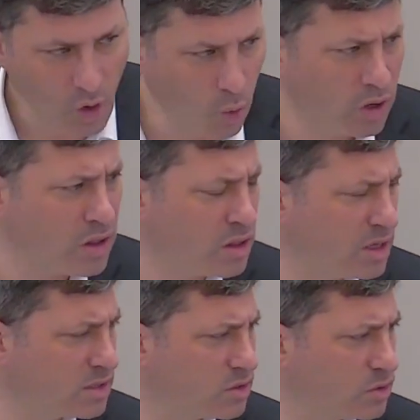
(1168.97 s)
What other
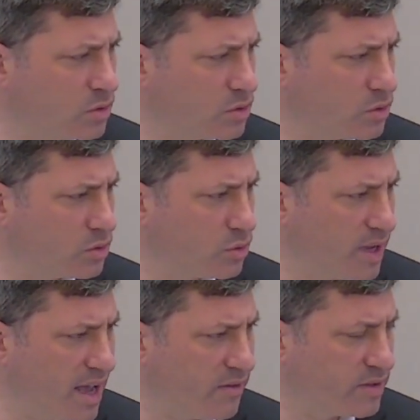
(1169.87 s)
things do, do do
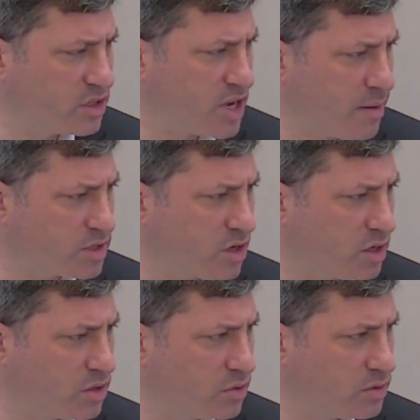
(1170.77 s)
we have the Shabbos
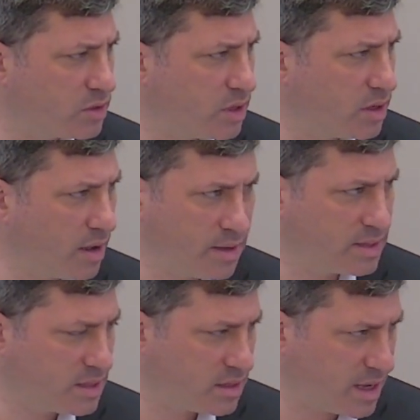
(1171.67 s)
guy do? I mean,
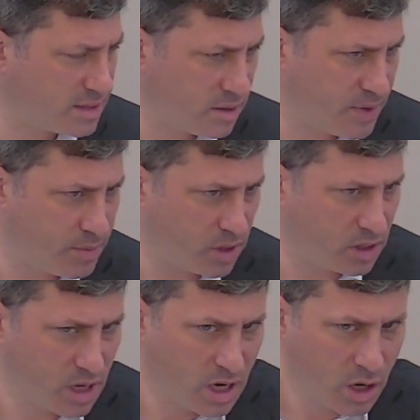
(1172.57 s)
I see I see the
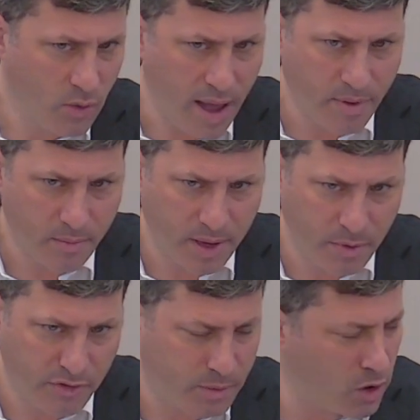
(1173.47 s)
people grabbing
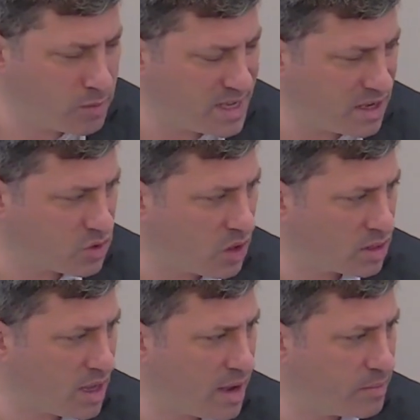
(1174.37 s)
people from Noam's house all
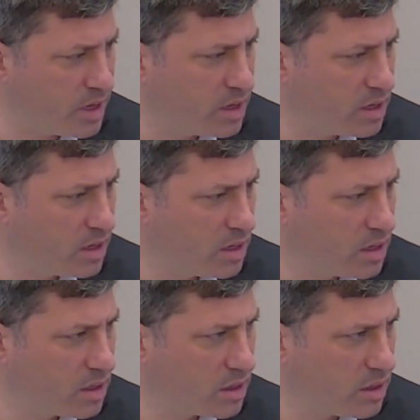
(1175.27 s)
the time,
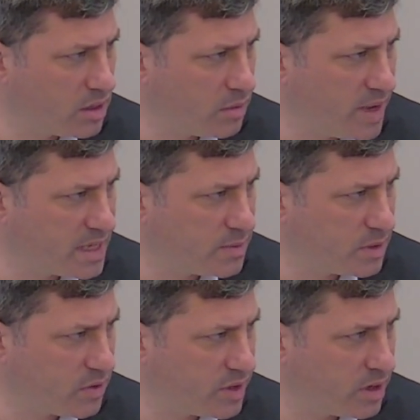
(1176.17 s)
in the
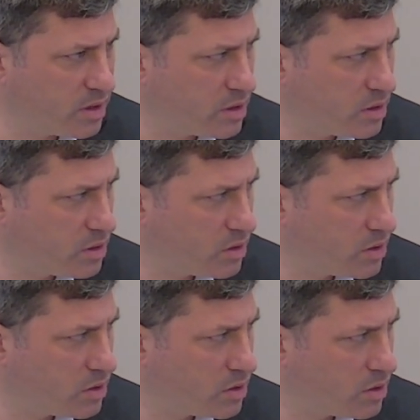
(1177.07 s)
basement over there.
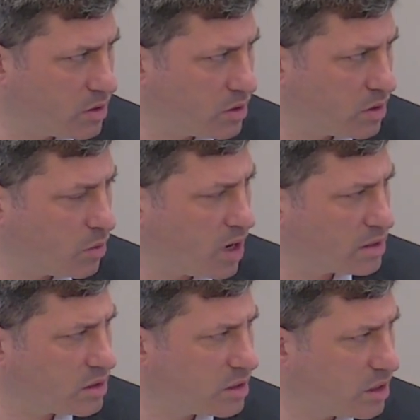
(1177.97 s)

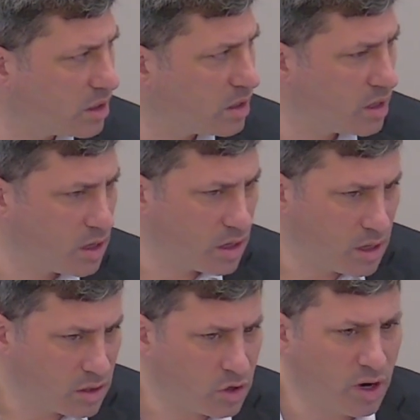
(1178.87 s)
What?
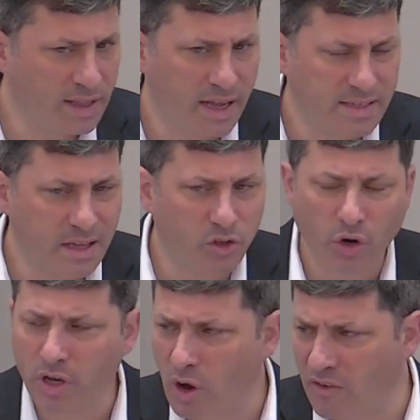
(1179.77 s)
Turn on lights. Now,
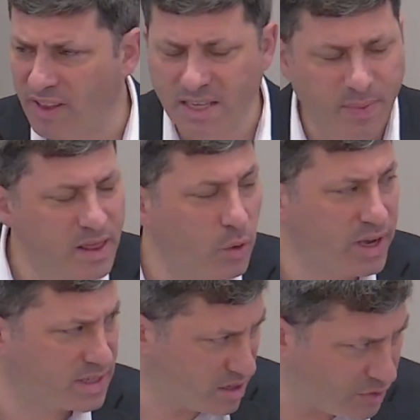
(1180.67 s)
turning off lights, by the
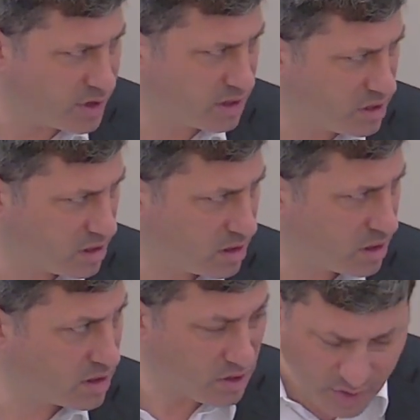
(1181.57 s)
way, is different.
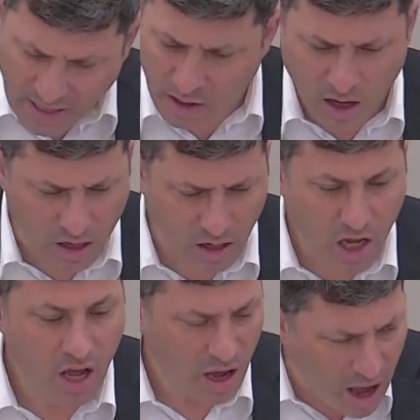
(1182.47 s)
Different halacha.
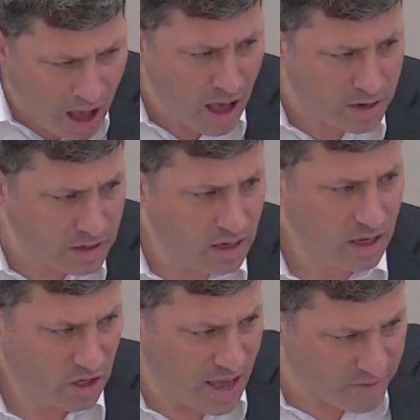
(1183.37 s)
On,
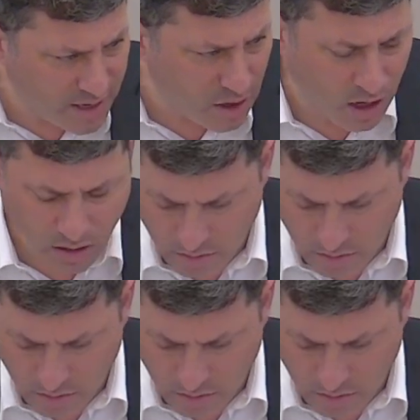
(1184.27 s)
you're having a no.